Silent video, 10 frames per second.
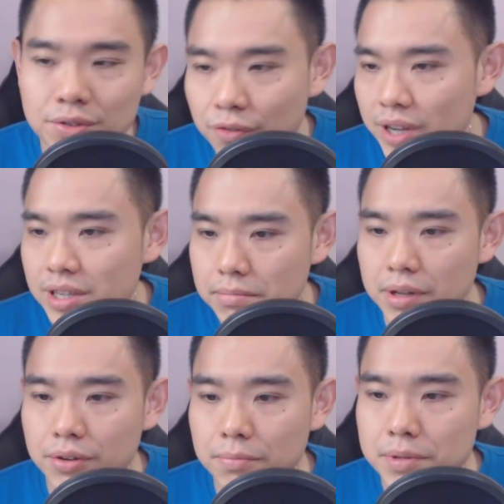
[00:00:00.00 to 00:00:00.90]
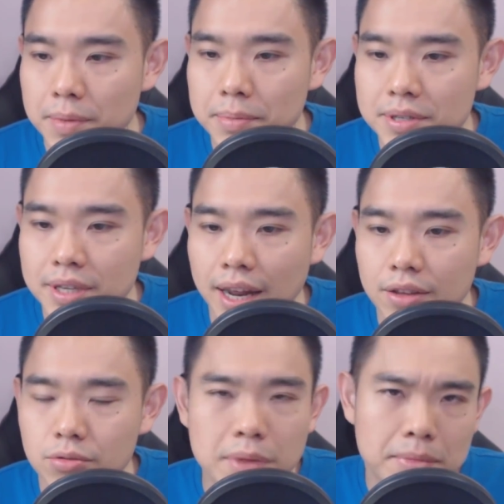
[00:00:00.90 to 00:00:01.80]
So for example, some people say
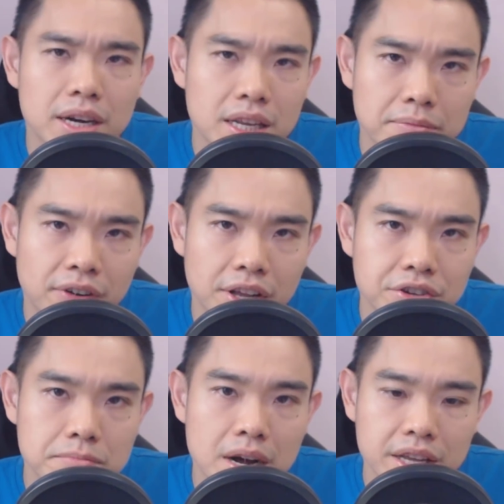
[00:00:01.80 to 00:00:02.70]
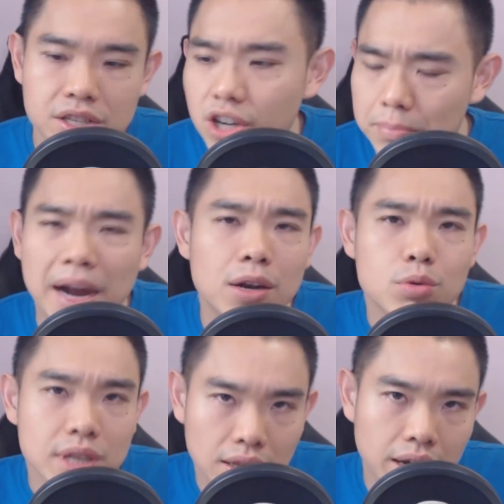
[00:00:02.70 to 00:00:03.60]
that to make money in the financial markets, you got to buy low,
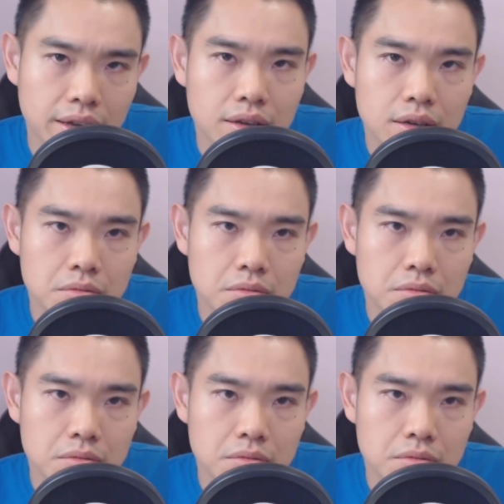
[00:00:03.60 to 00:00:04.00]
sell high.